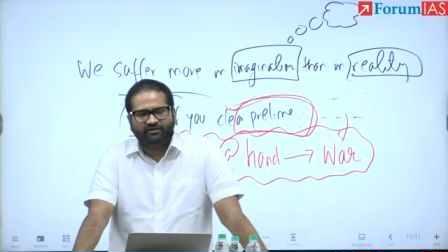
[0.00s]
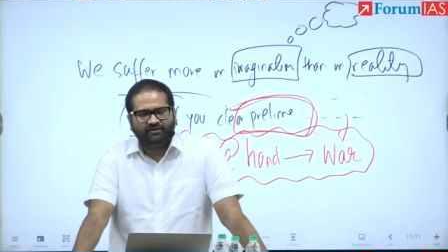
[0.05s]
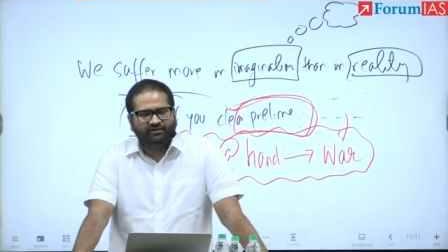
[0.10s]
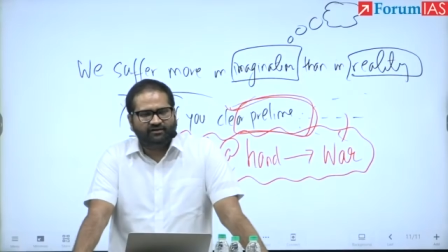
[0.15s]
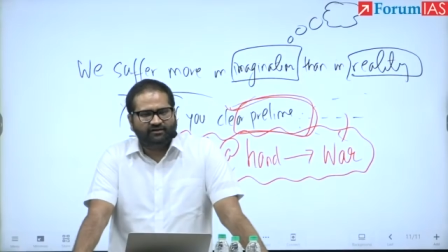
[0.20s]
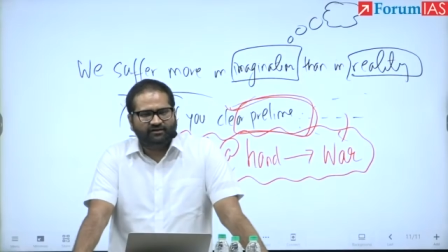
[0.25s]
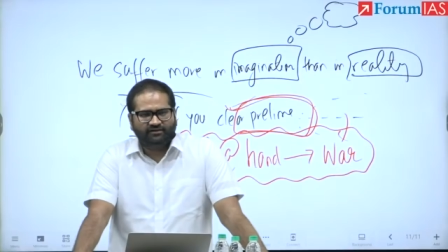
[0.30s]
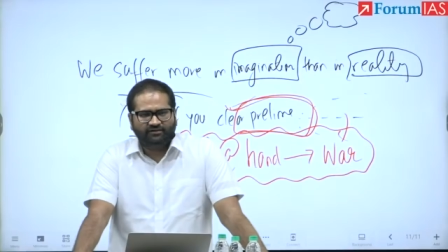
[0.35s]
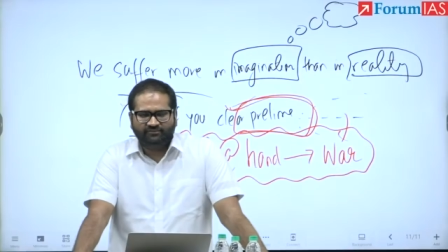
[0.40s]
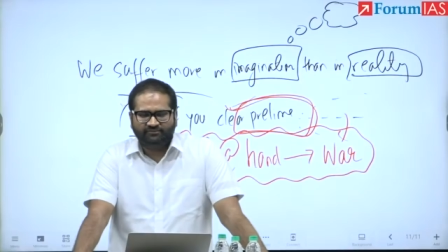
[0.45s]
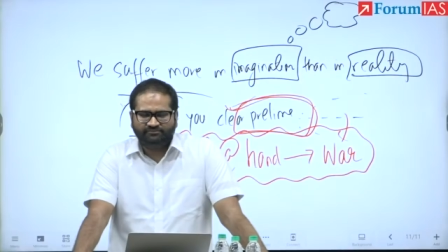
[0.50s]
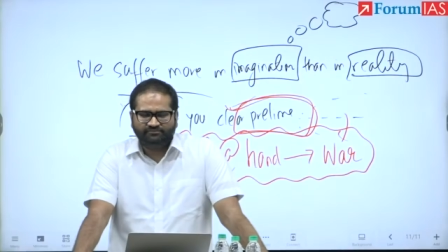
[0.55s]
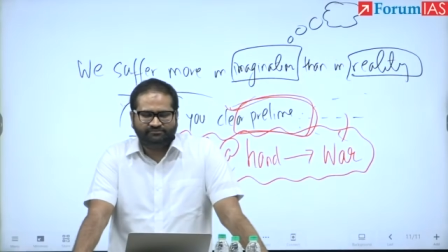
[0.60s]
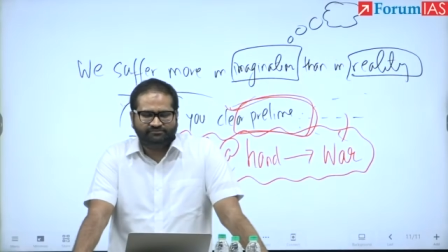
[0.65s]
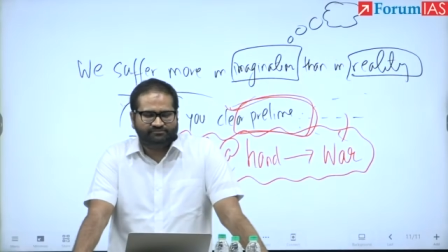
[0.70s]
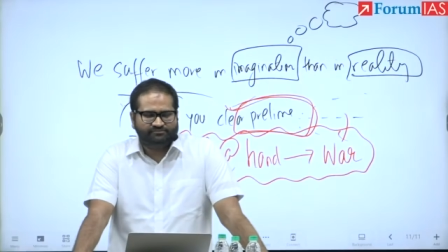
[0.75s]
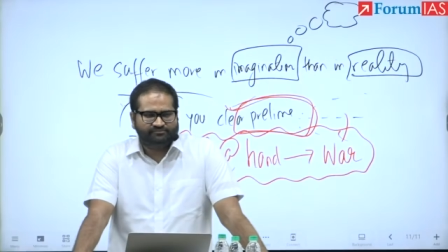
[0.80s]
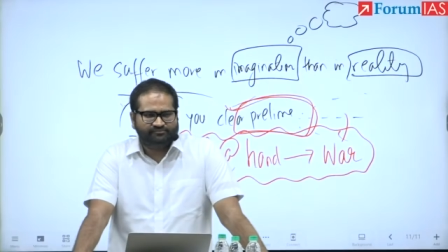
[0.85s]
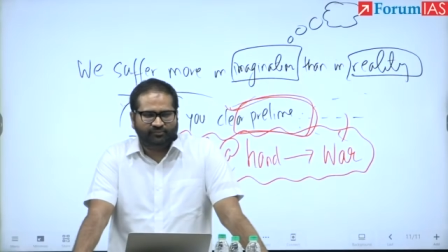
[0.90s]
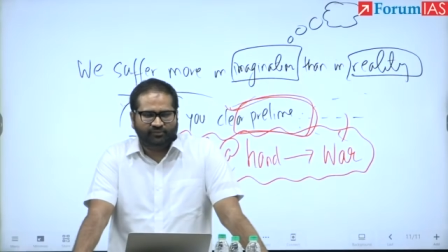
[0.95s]
uh,
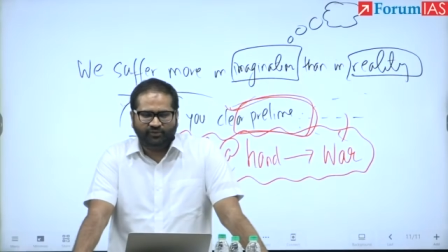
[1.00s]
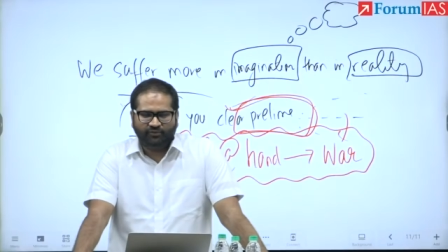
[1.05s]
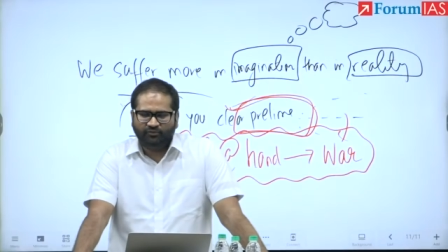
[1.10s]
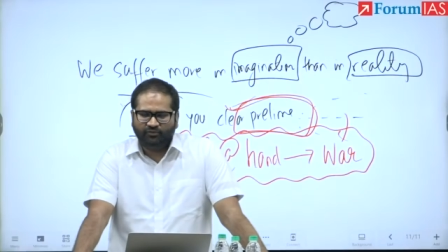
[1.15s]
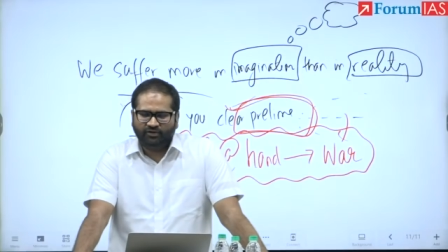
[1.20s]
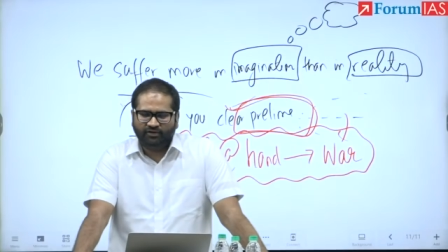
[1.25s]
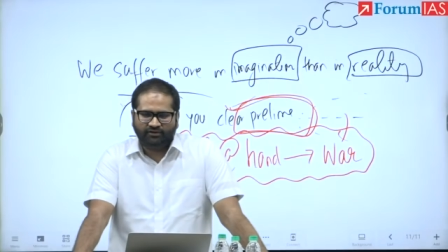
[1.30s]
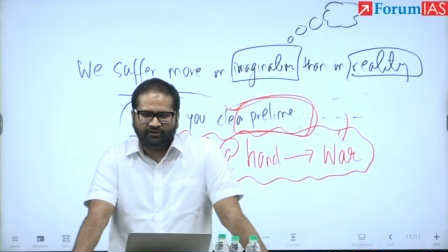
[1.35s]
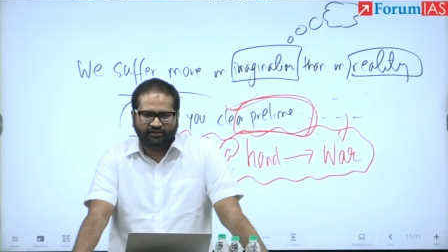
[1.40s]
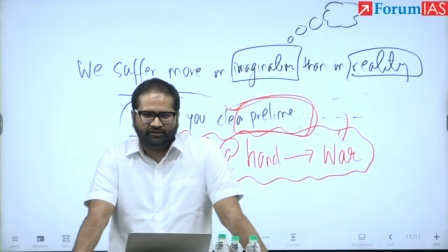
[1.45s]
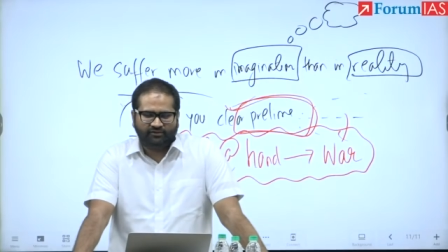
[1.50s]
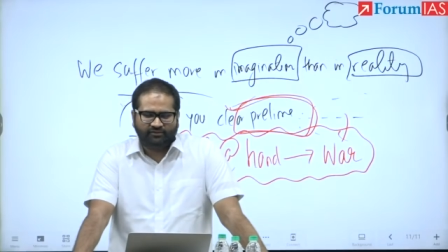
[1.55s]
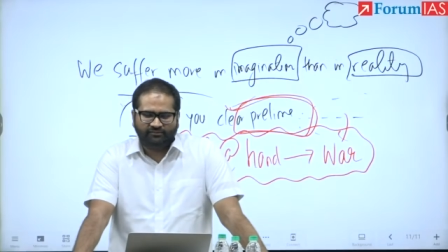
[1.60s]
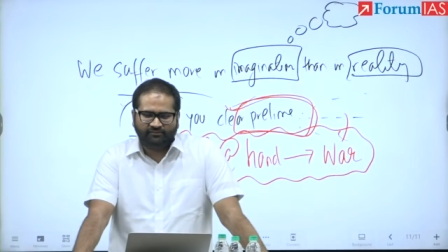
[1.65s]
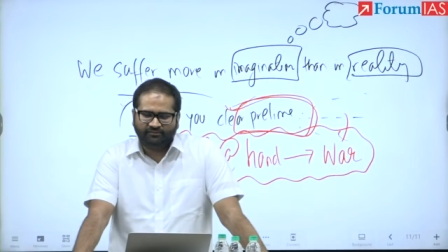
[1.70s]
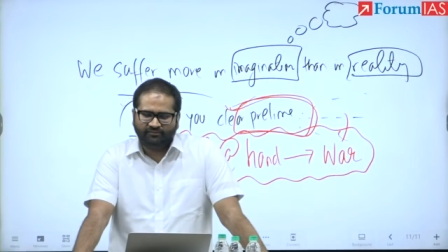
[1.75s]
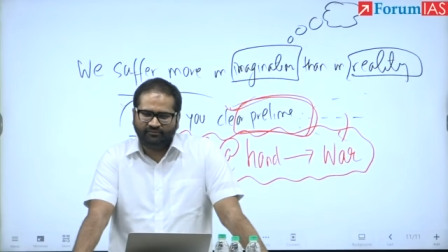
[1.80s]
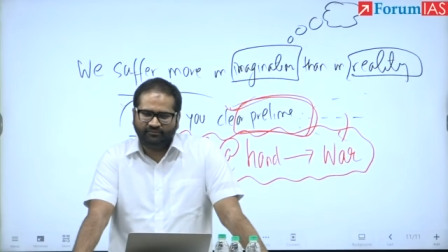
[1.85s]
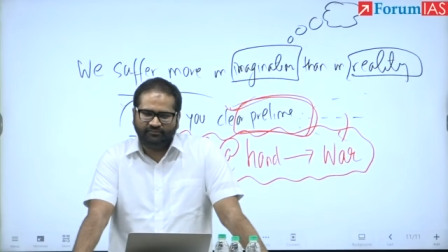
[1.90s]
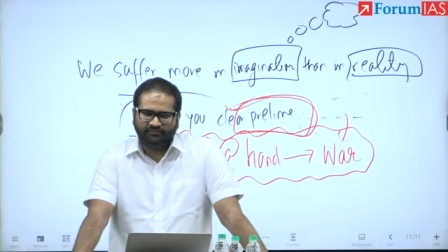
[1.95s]
you are
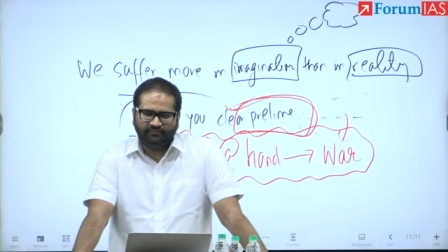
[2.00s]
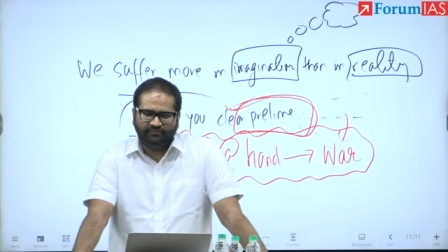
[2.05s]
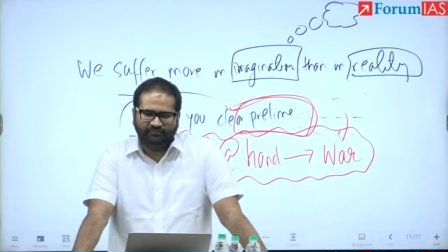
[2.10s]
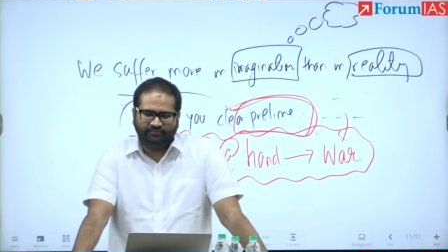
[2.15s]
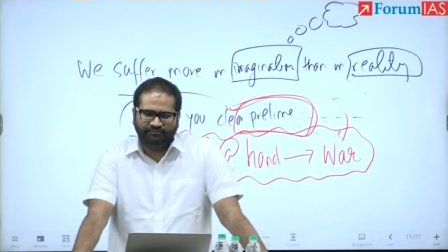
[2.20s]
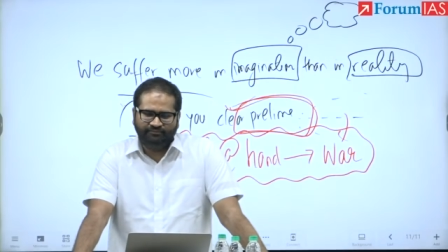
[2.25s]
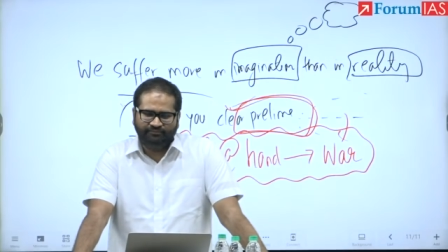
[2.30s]
uh,